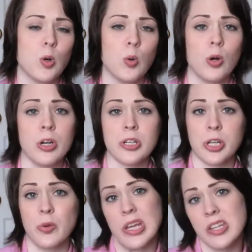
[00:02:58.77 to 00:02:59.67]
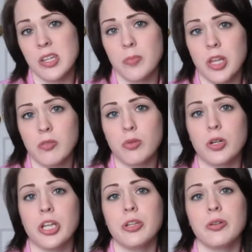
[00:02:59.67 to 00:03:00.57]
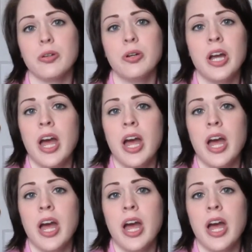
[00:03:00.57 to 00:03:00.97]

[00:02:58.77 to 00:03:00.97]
or to go get something for you,